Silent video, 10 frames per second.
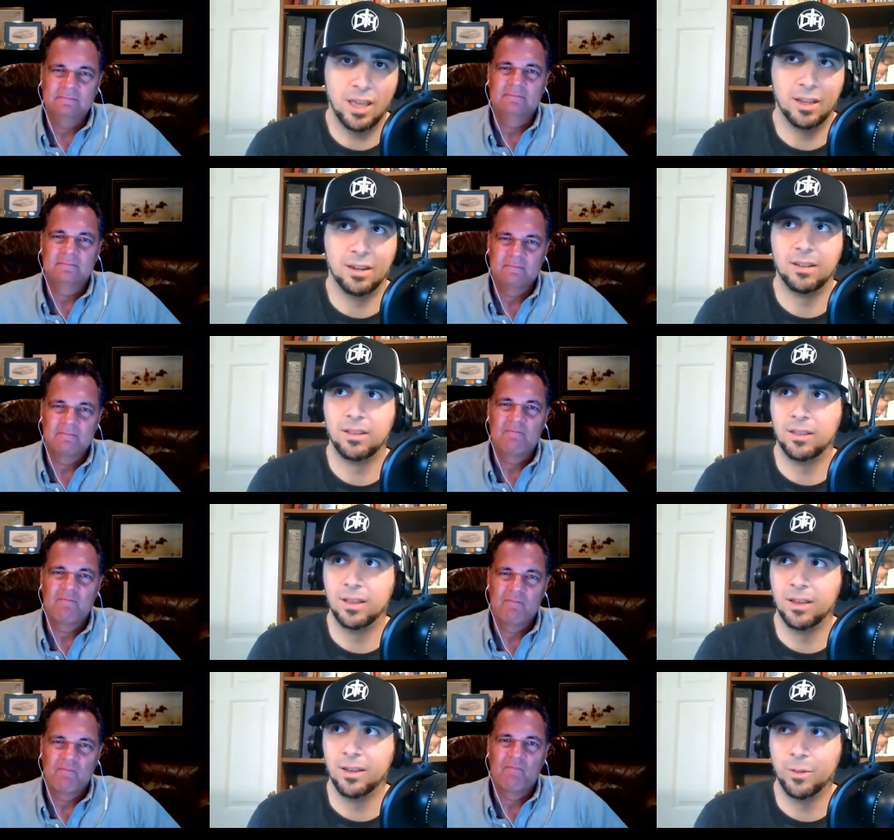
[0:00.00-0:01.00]
Speaker 1: and
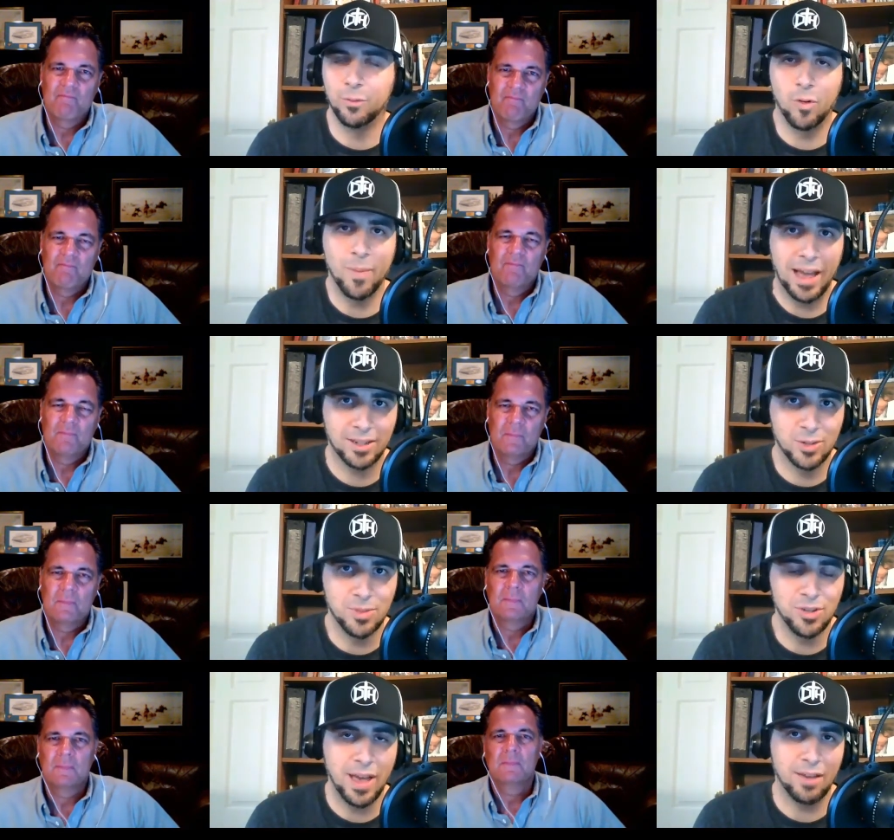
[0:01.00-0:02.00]
the the four
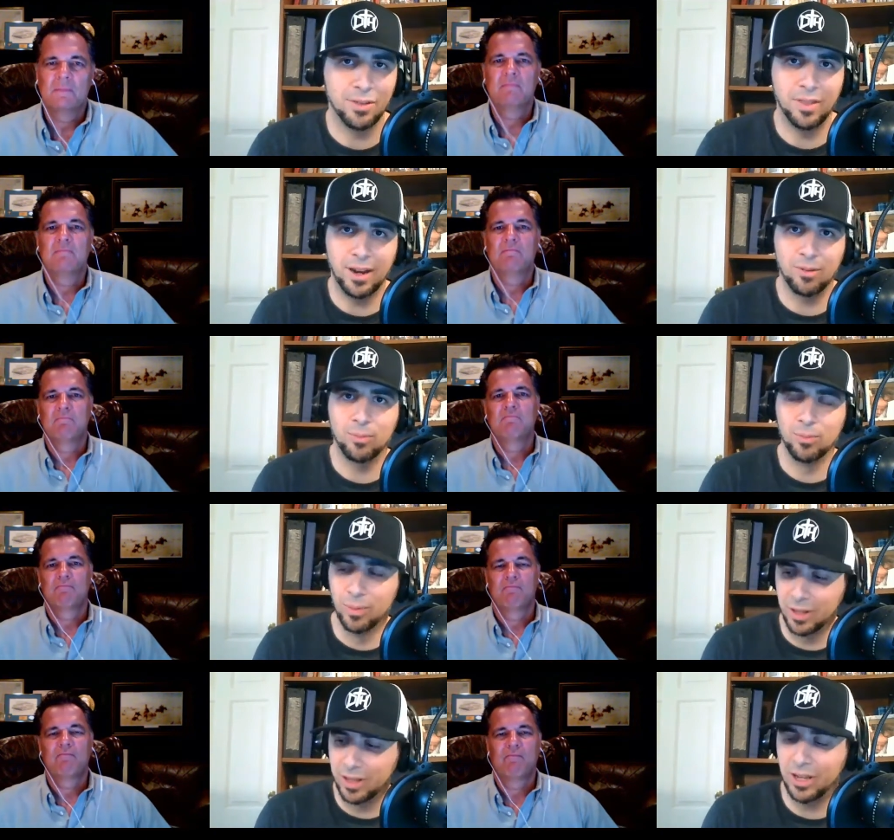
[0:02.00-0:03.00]
maxims you have in there.
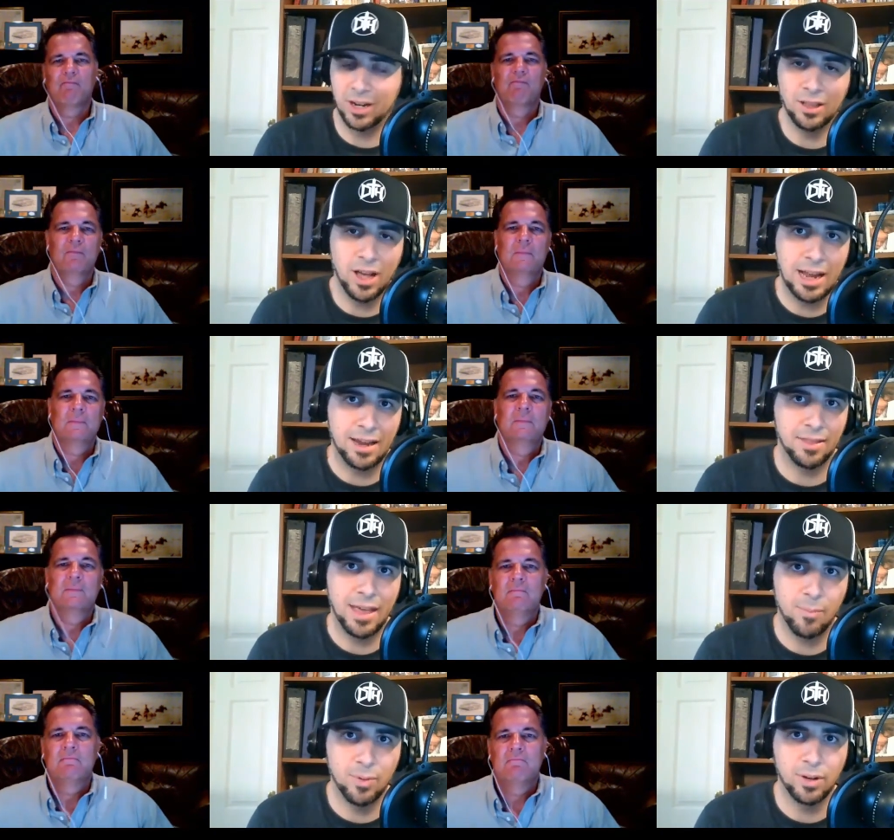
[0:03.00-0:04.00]
Really got a lot out of
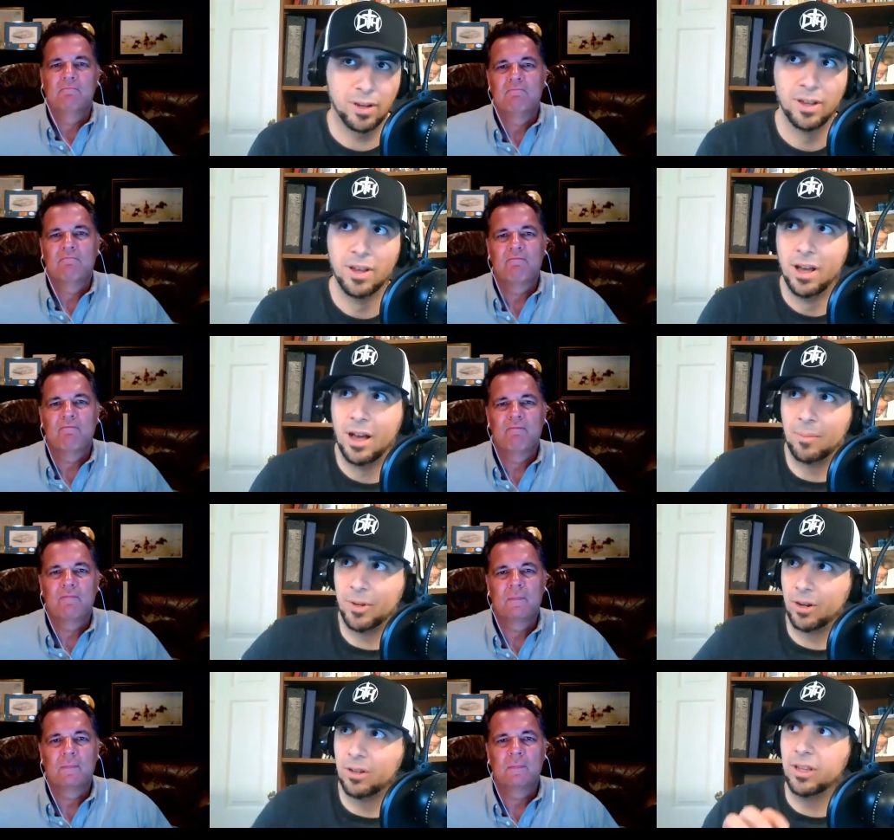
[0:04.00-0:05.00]
that book.
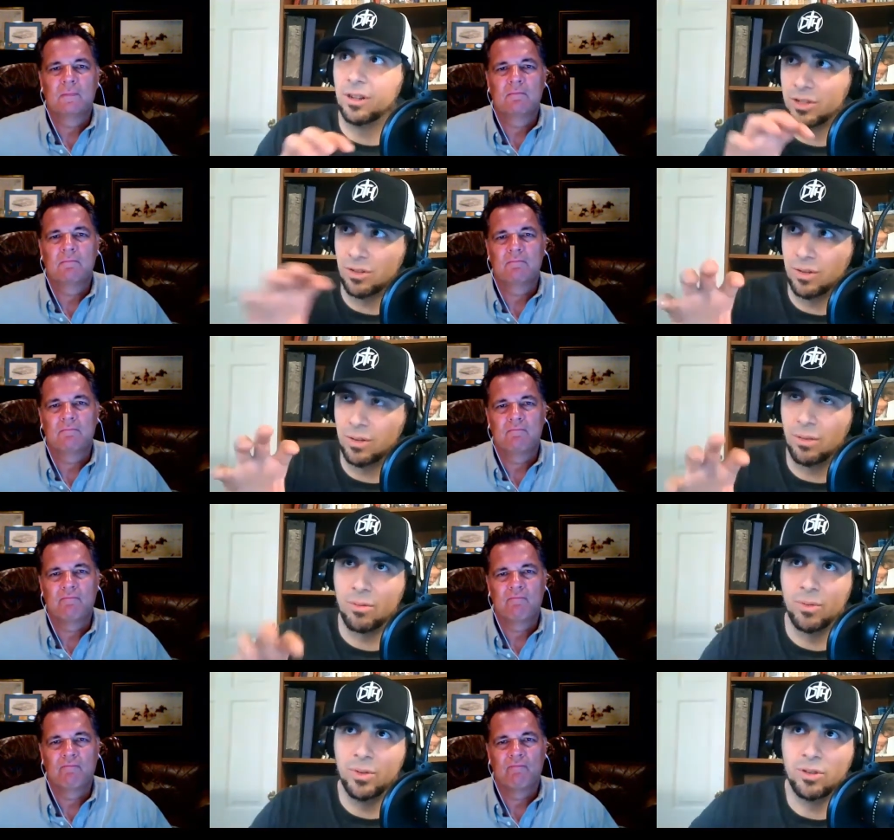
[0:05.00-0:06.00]
I'm currently also going
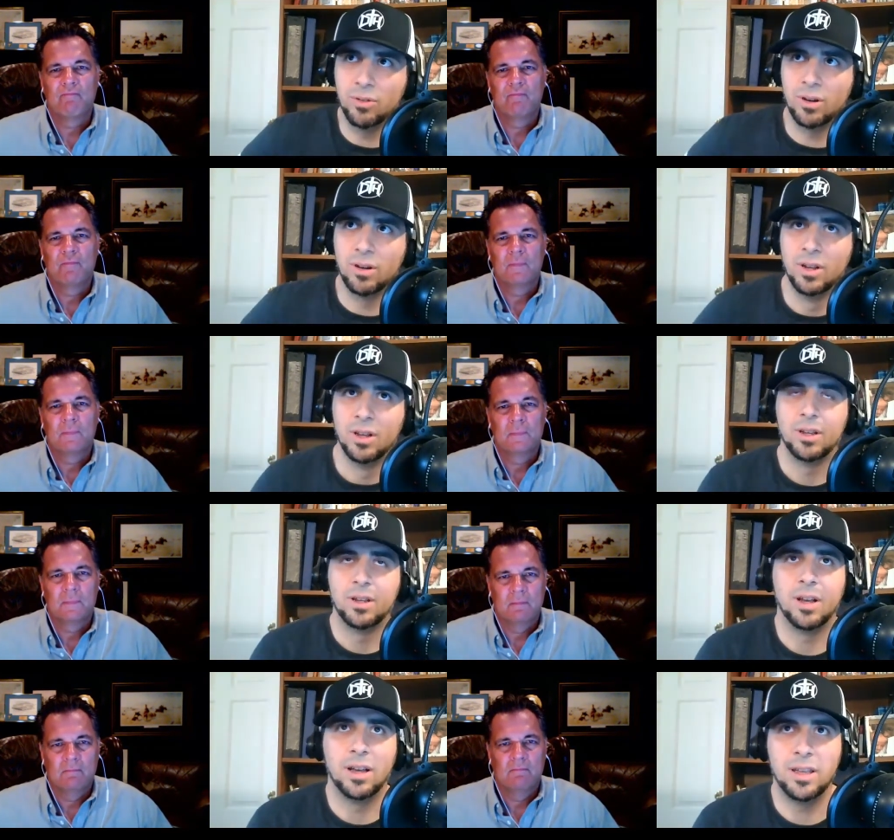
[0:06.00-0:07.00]
through your
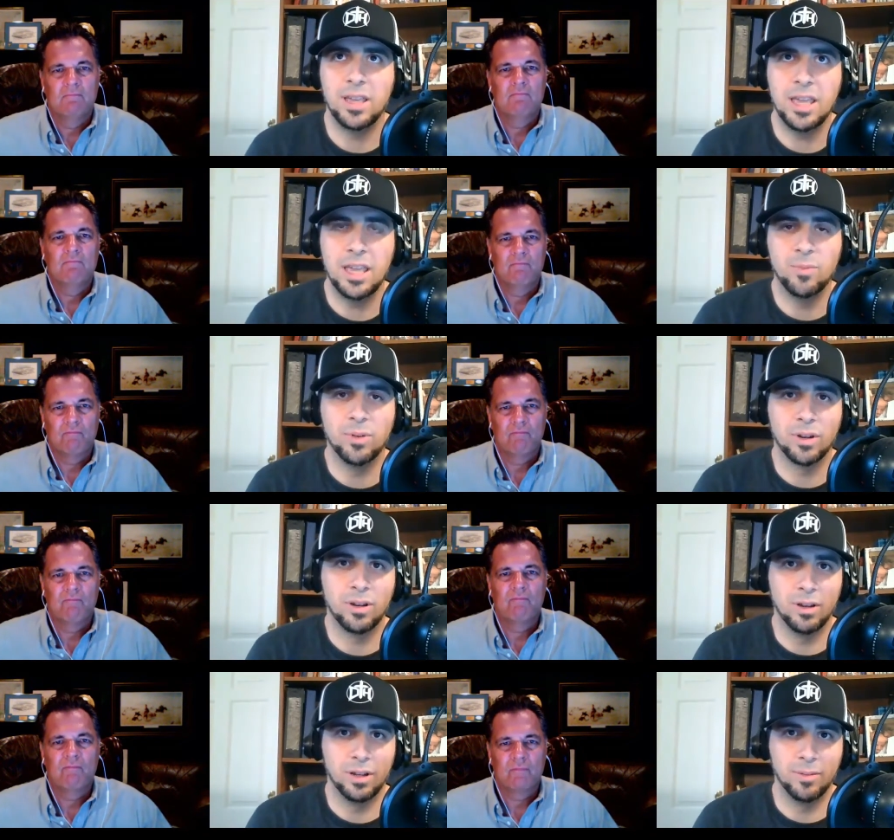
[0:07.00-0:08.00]
uh,
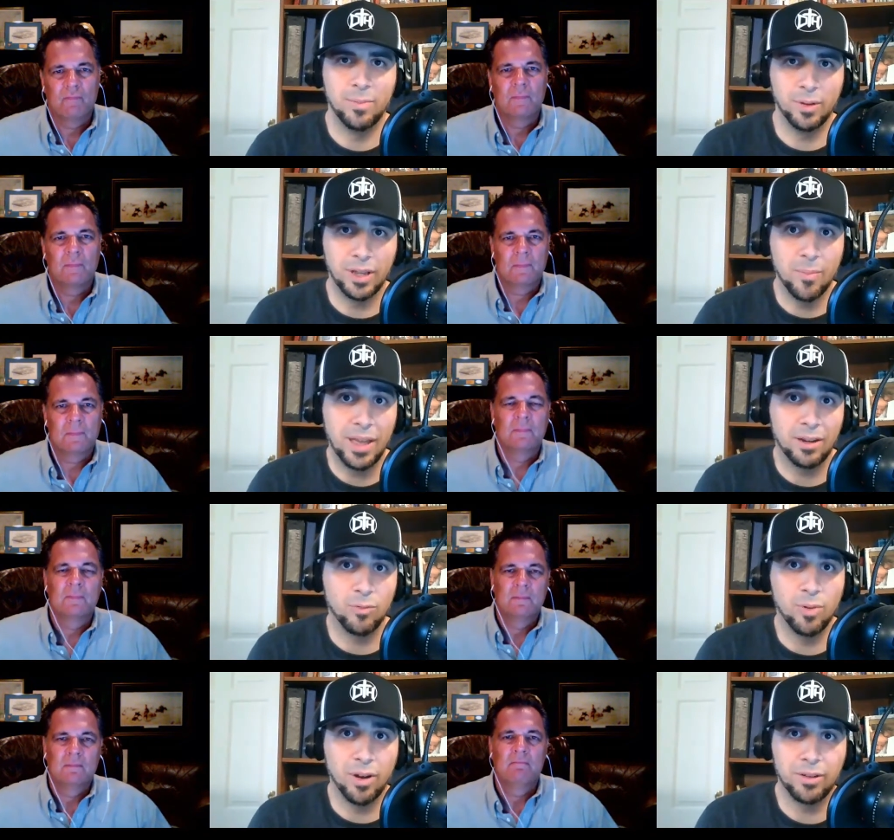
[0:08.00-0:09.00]
ebook on building a
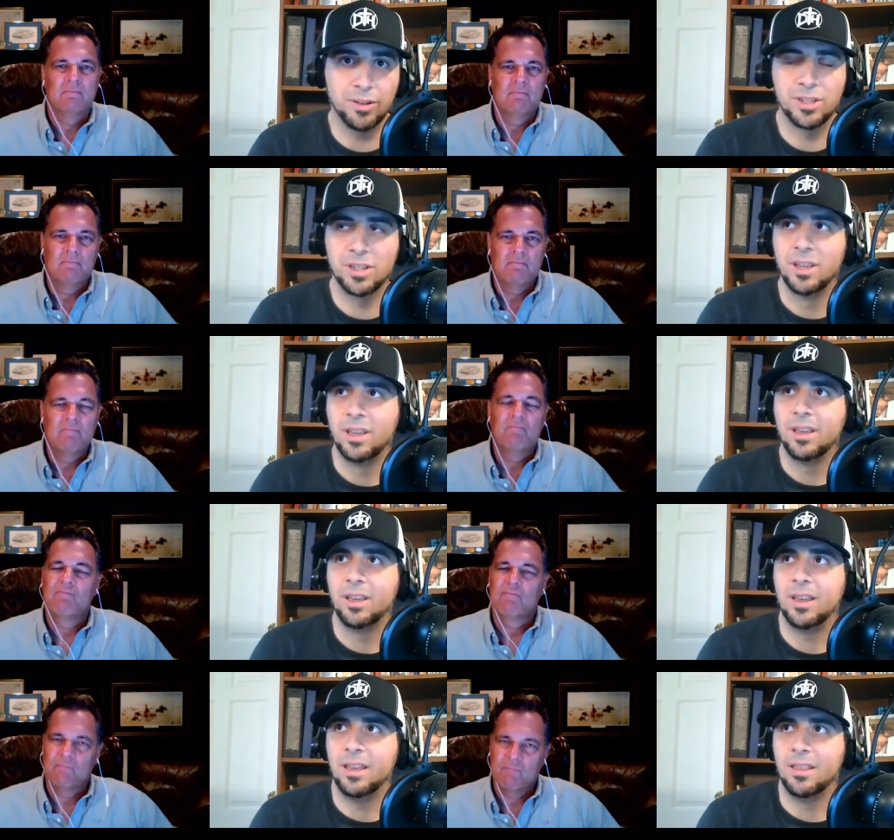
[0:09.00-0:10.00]
band of brothers,
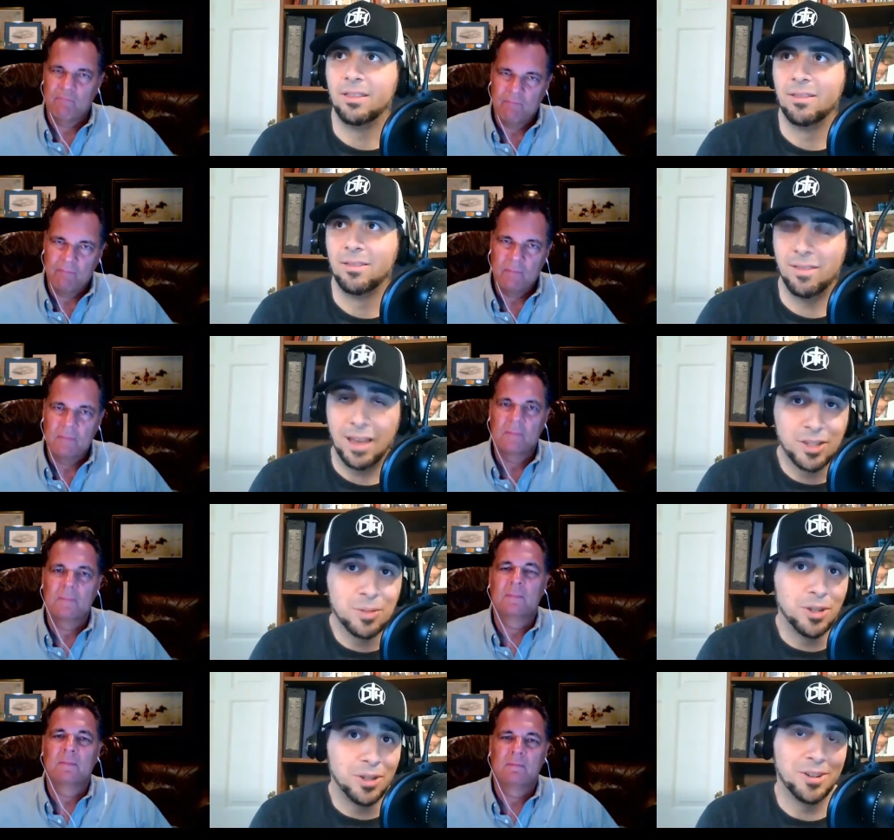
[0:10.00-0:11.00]
and that's
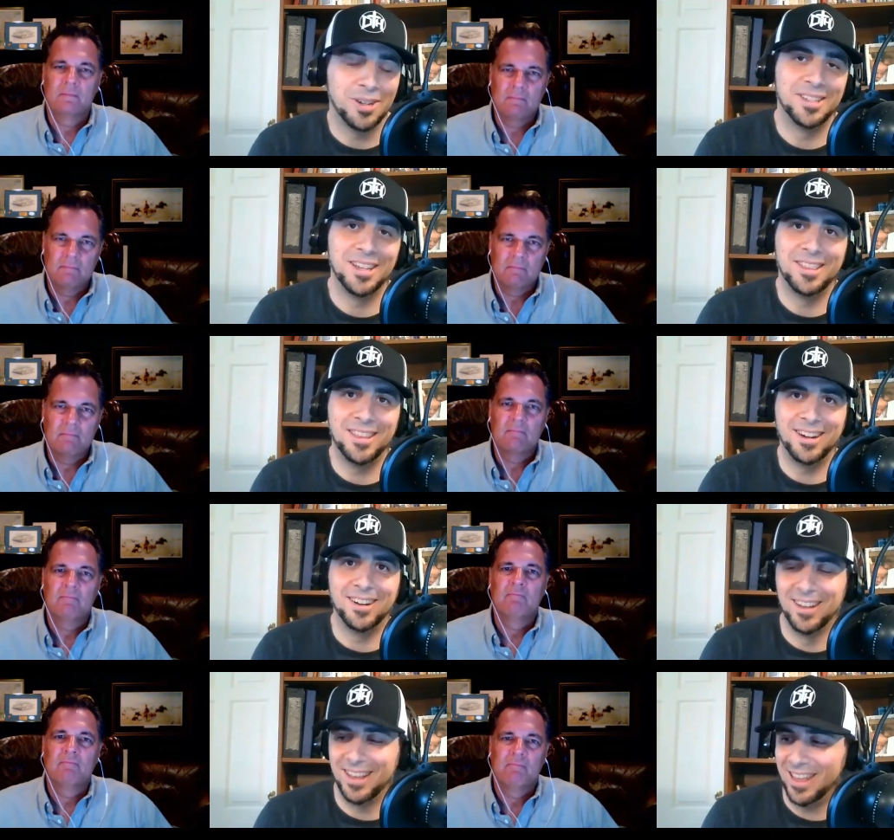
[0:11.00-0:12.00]
some good content
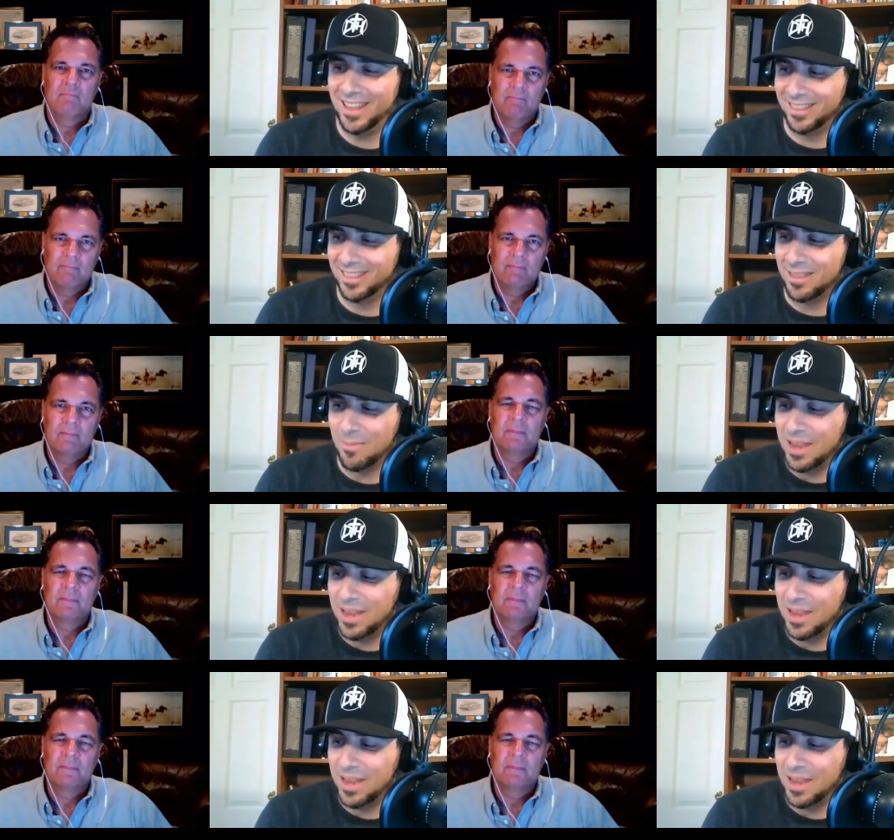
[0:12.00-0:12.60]
there. And the